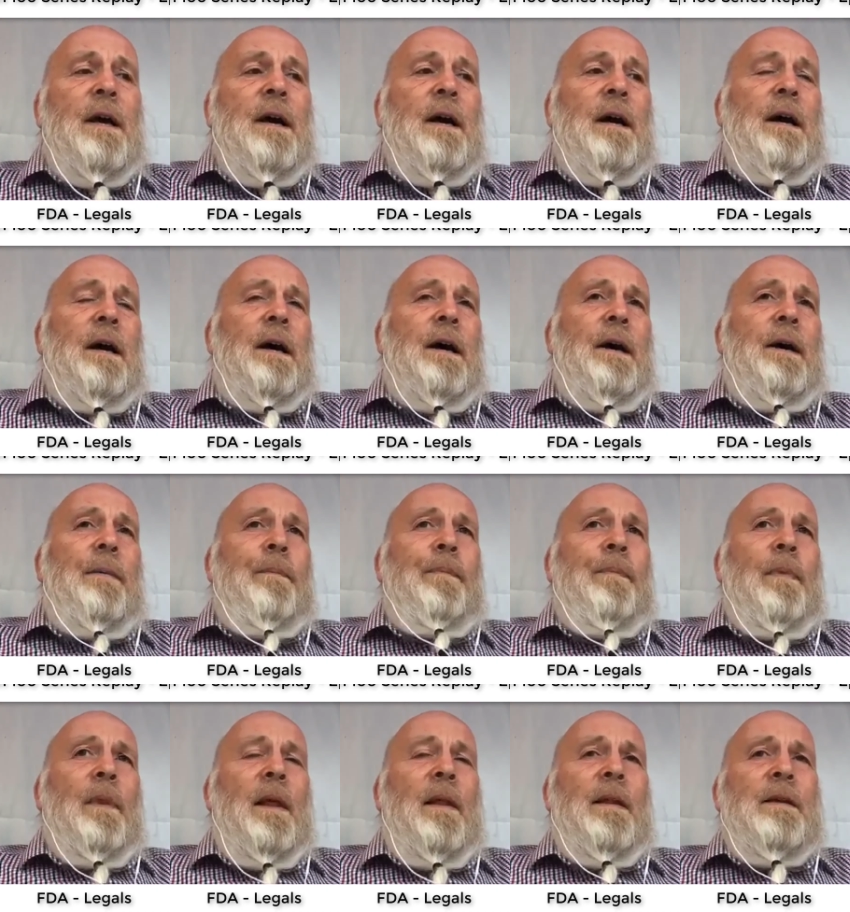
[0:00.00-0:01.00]

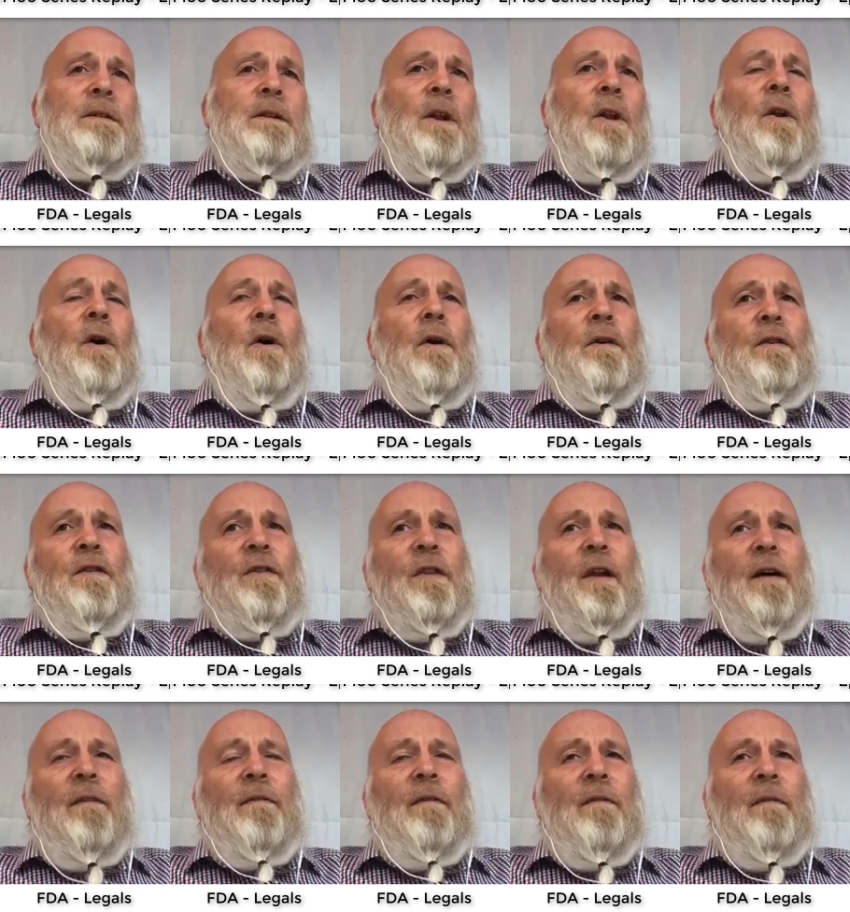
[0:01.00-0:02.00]
There's a lot of
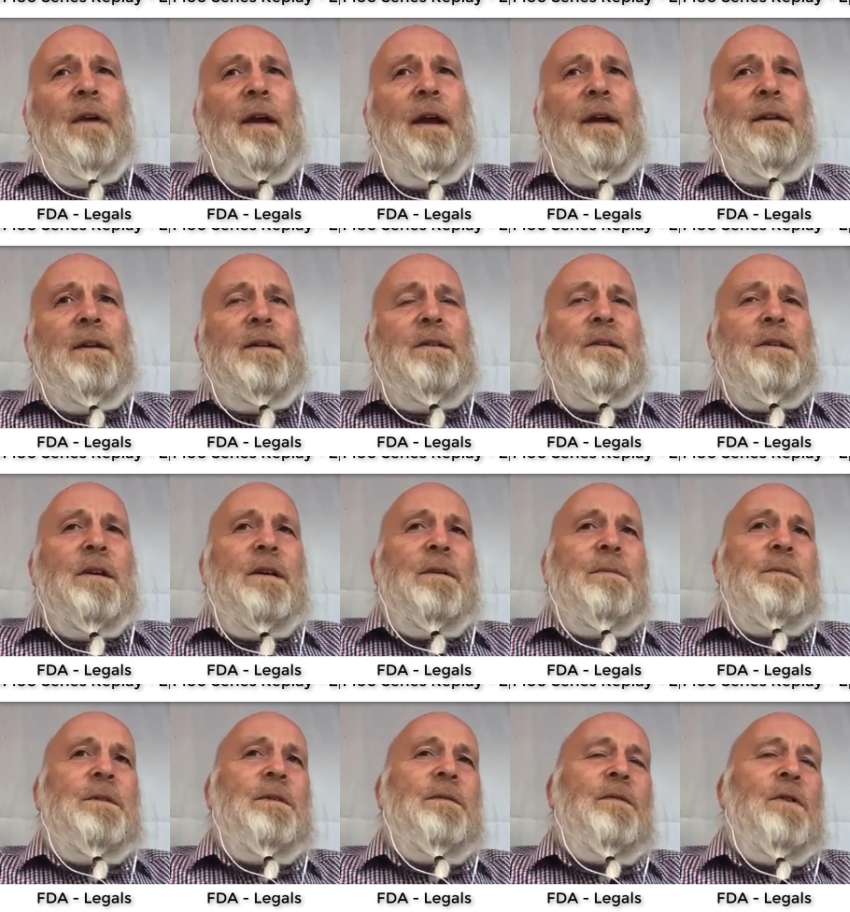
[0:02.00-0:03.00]
stuff around in
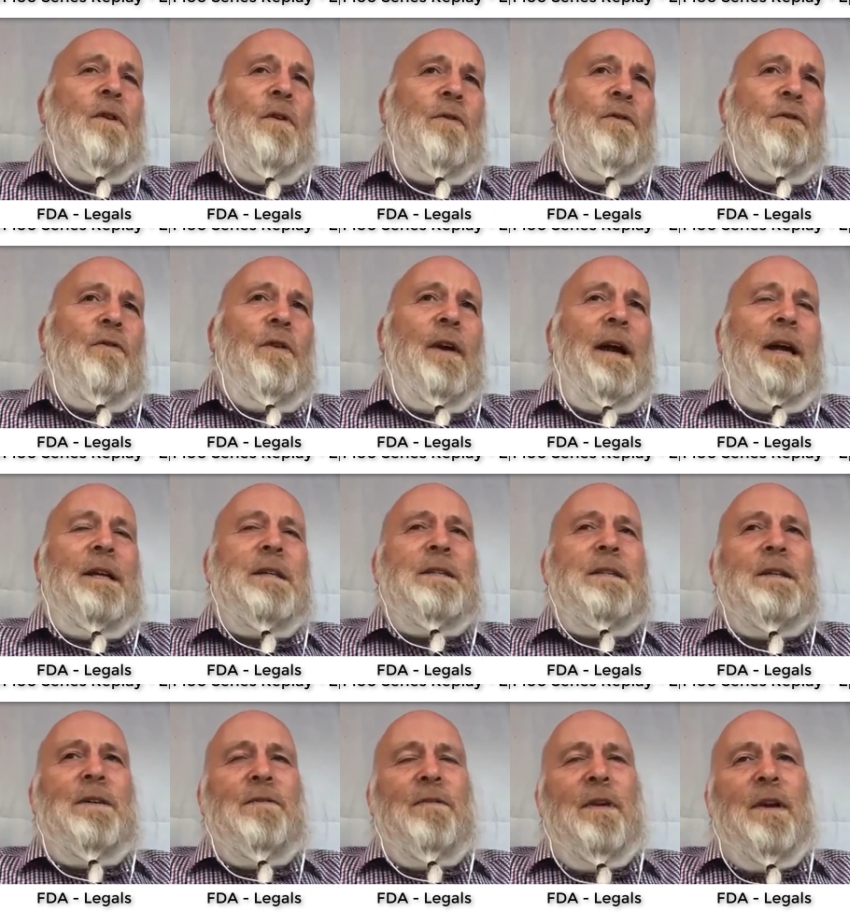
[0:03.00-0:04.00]
terms of
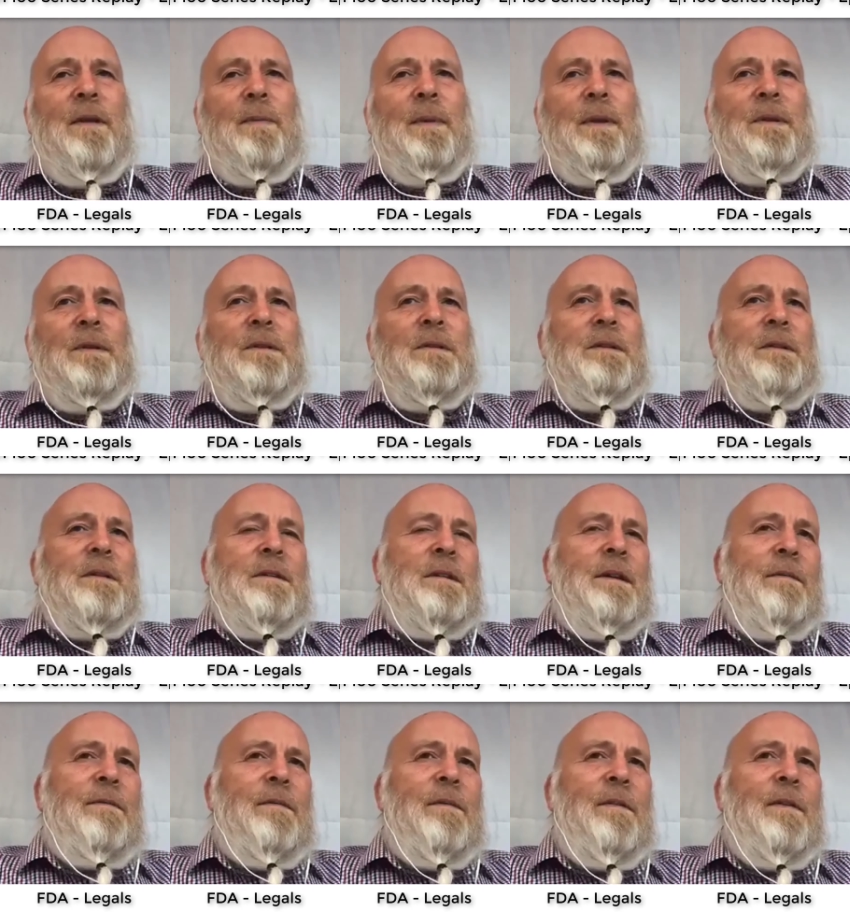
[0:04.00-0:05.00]
contracts, agreements, and
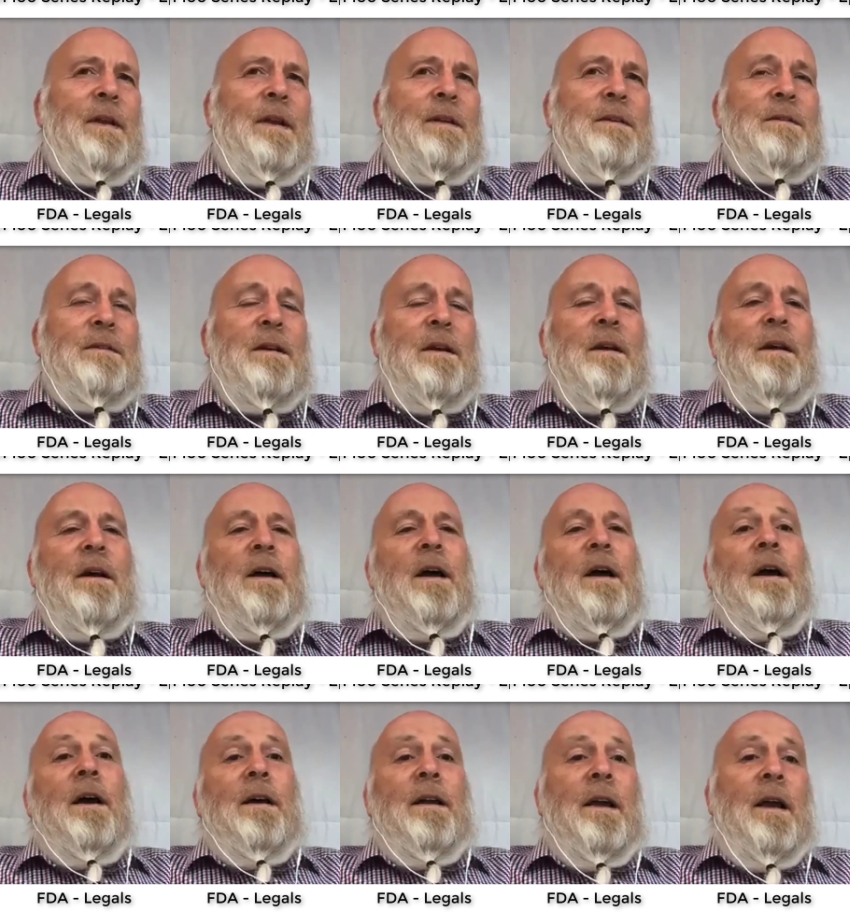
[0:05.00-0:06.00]
different things that
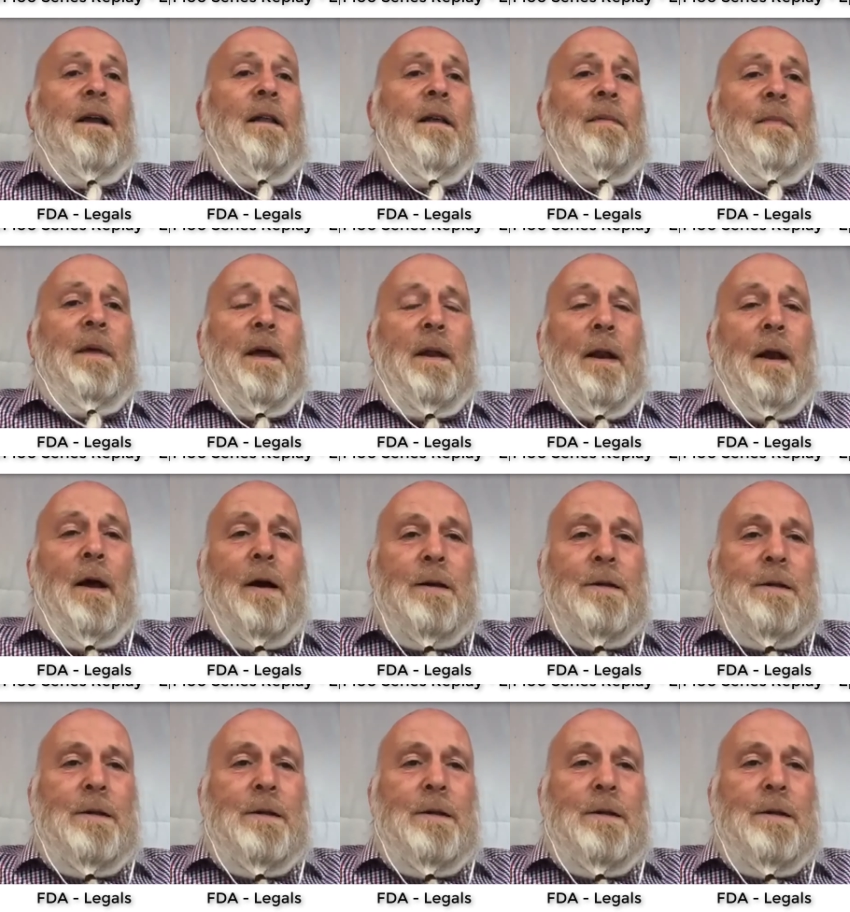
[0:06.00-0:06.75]
they're